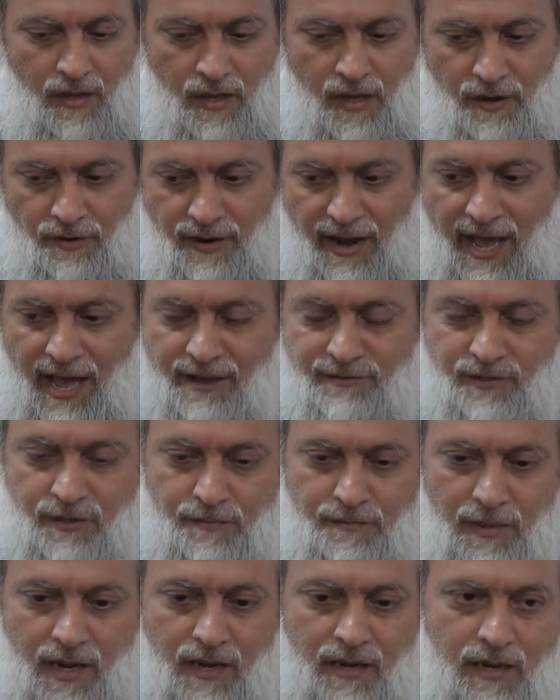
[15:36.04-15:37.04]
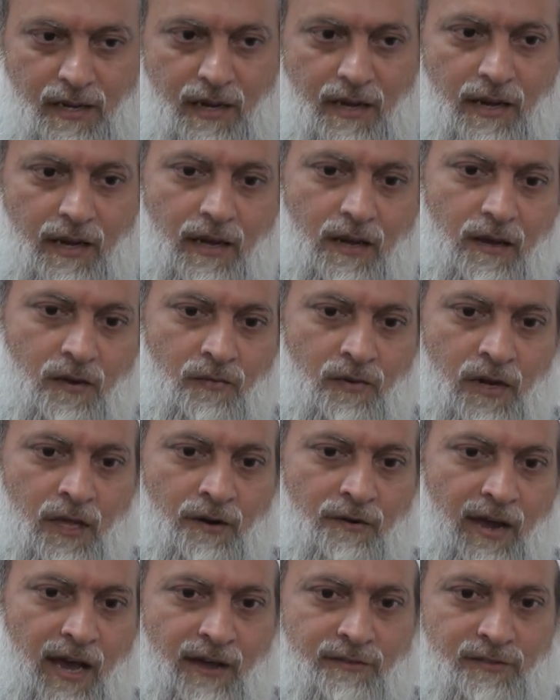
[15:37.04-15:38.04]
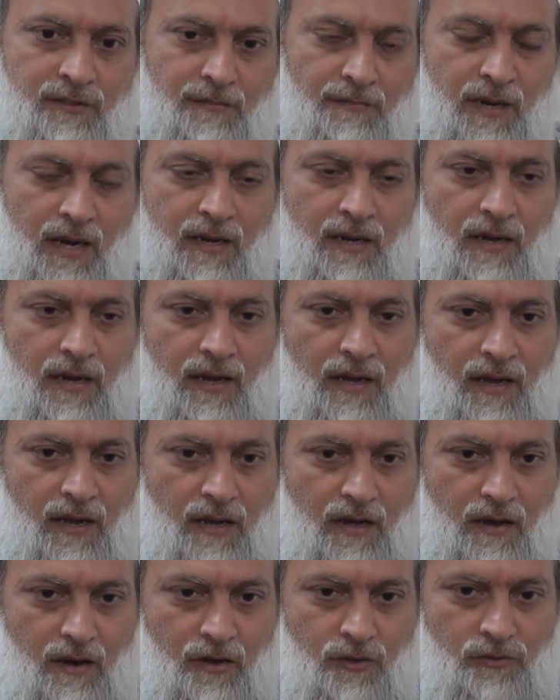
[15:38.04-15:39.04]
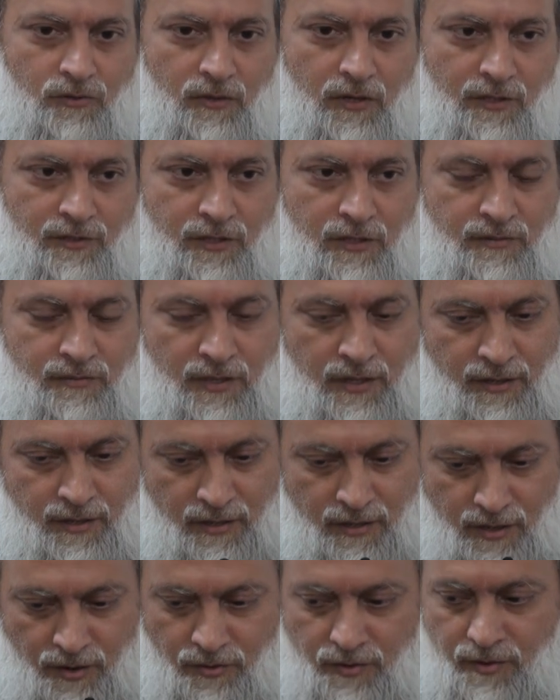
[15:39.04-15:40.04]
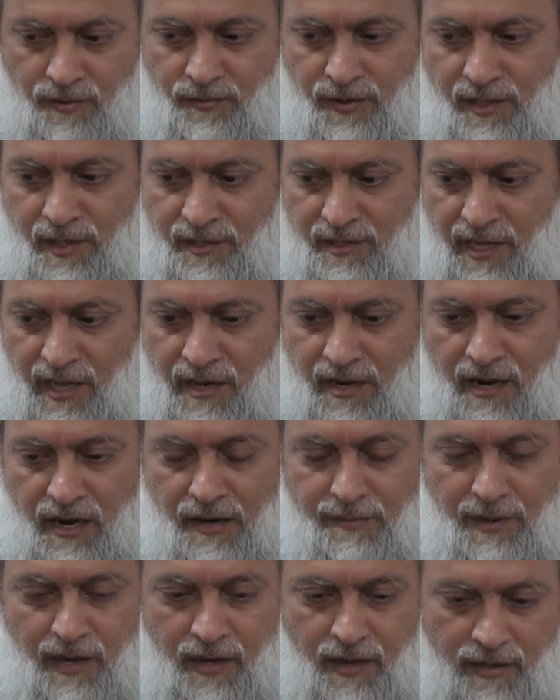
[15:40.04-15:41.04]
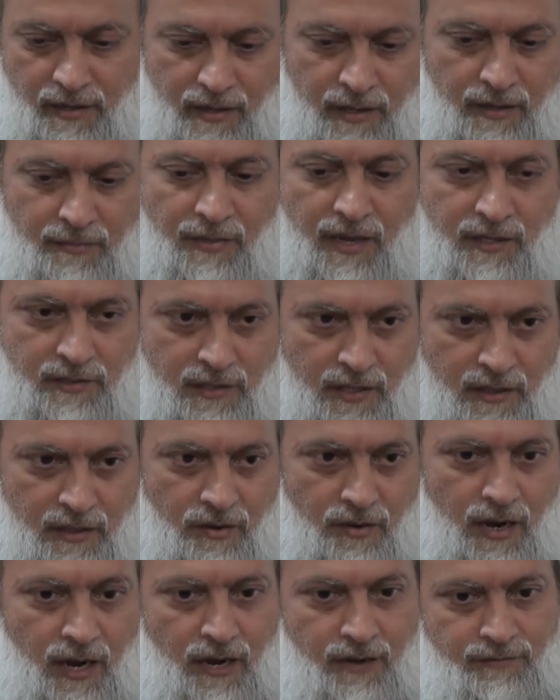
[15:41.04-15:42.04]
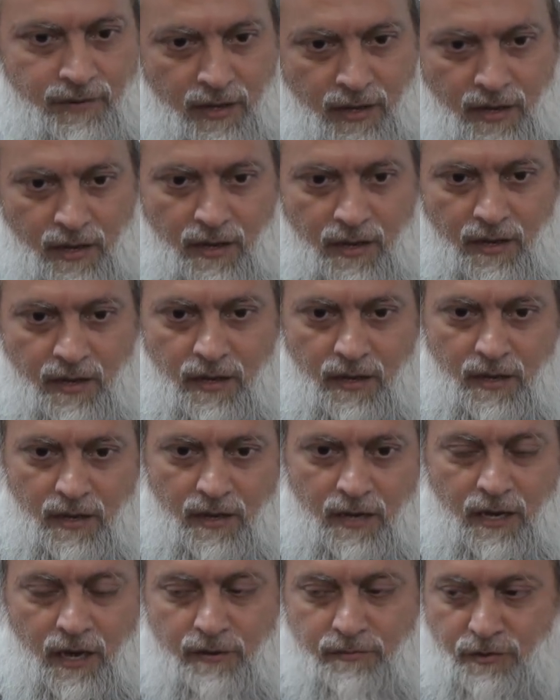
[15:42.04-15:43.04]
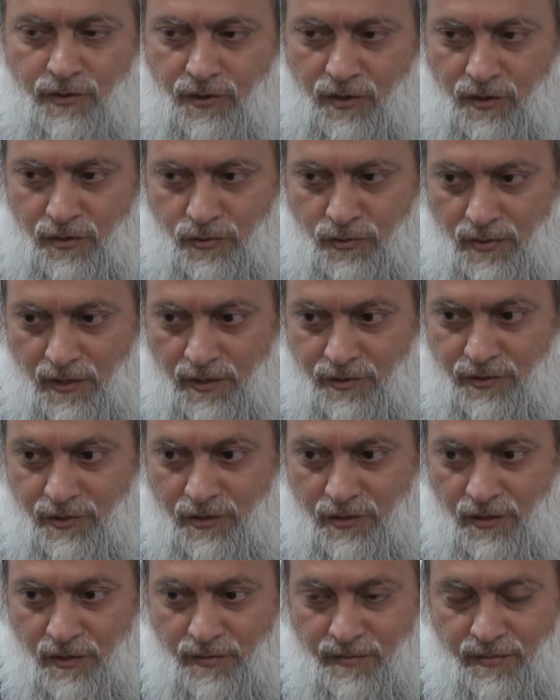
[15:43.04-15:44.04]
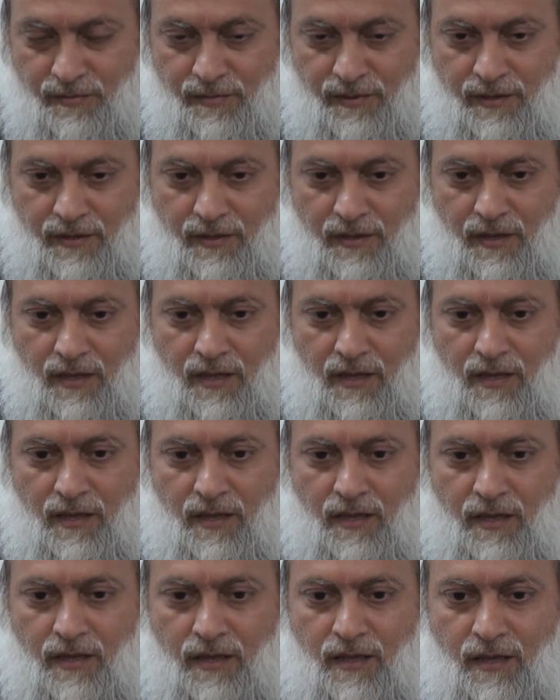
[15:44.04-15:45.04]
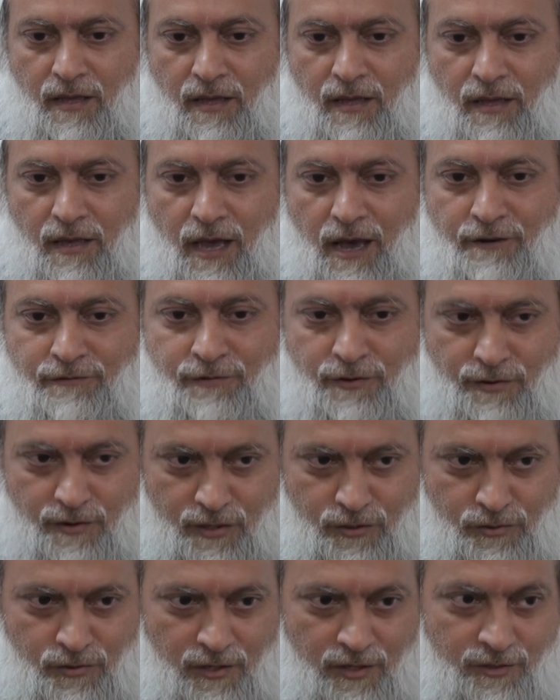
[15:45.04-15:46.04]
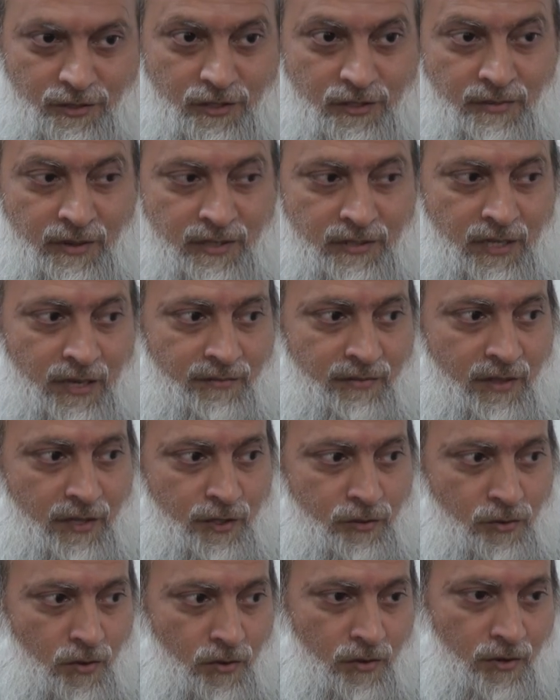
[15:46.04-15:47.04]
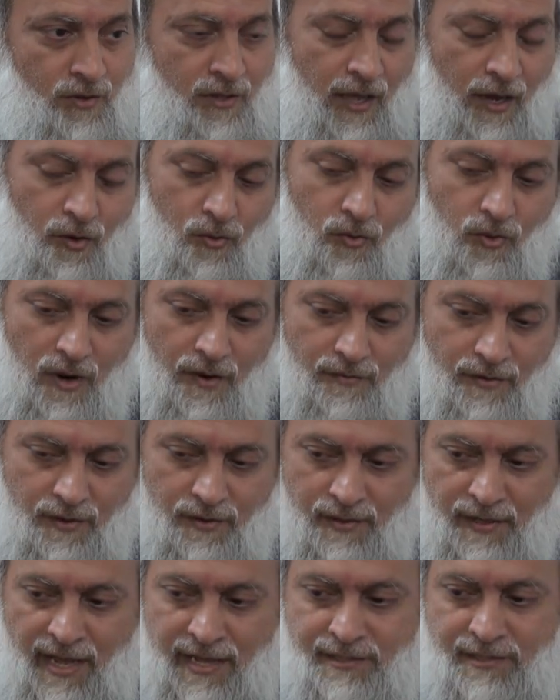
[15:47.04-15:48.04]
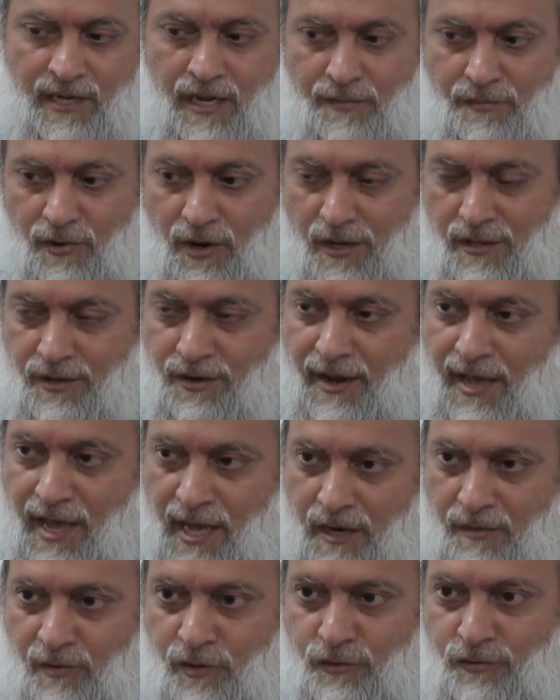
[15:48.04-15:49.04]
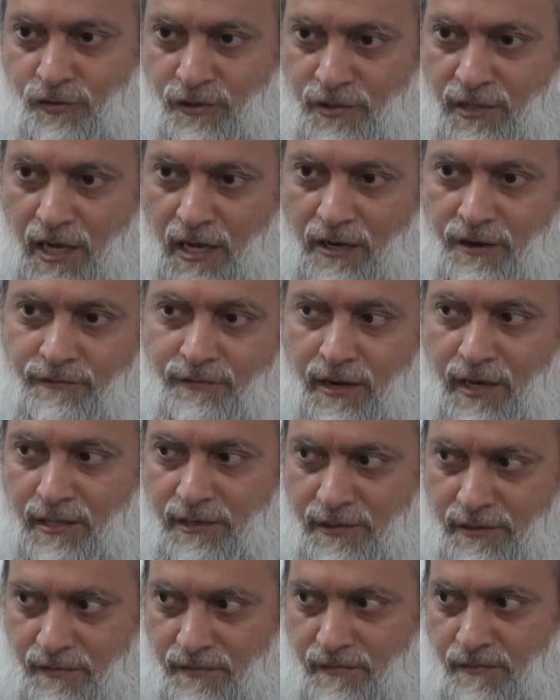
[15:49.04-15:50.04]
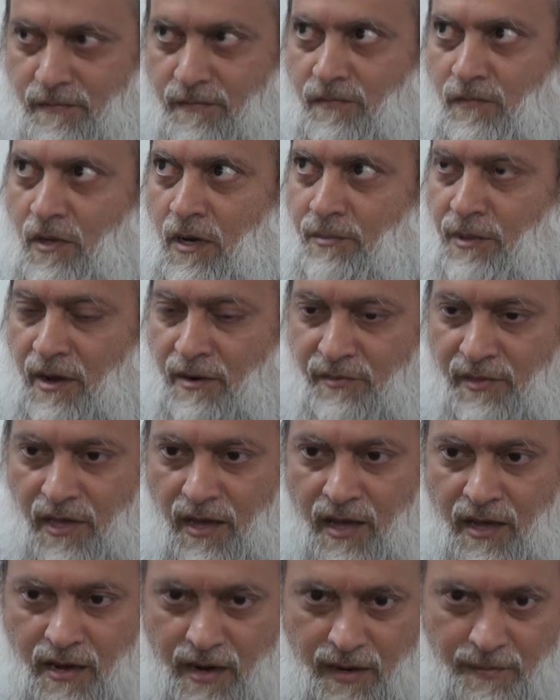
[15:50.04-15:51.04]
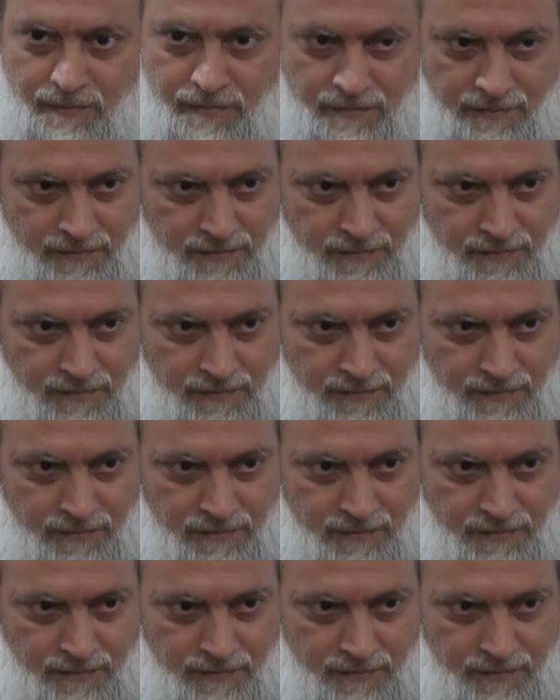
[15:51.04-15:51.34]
He arrives in Mecca. When he arrives in Mecca, Rasulullah says, you know, with his ihram on, he makes the tawaf. He comes to the Rasulullah after the Rasulullah has given this order that whoever has not brought their animals for sacrifice, come out of the ihram.